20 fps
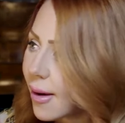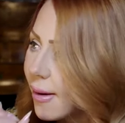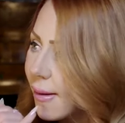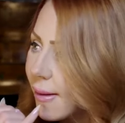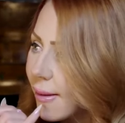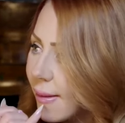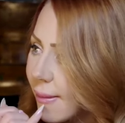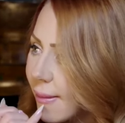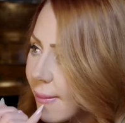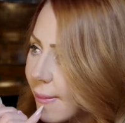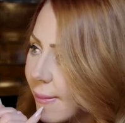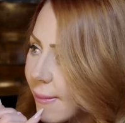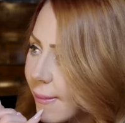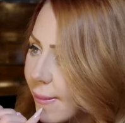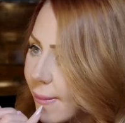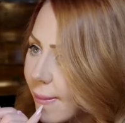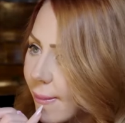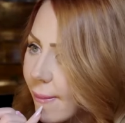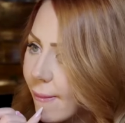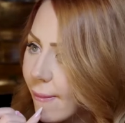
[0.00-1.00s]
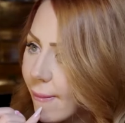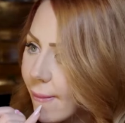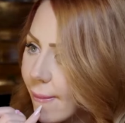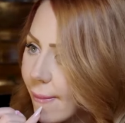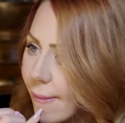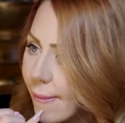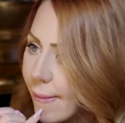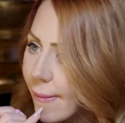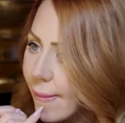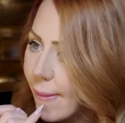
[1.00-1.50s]
Um,
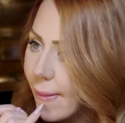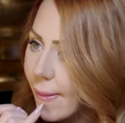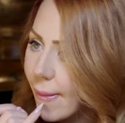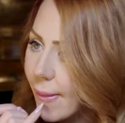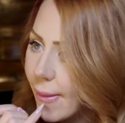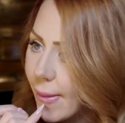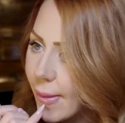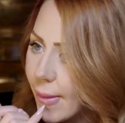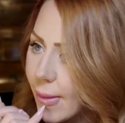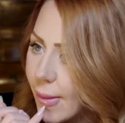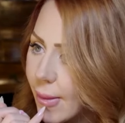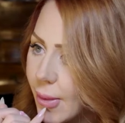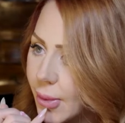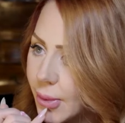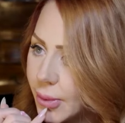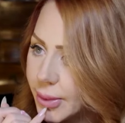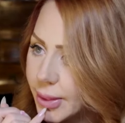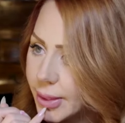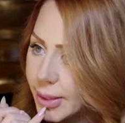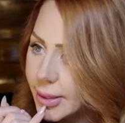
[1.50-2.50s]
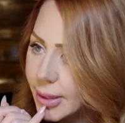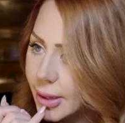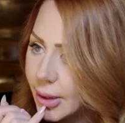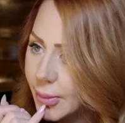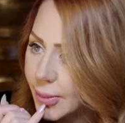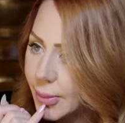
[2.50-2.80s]
hold on,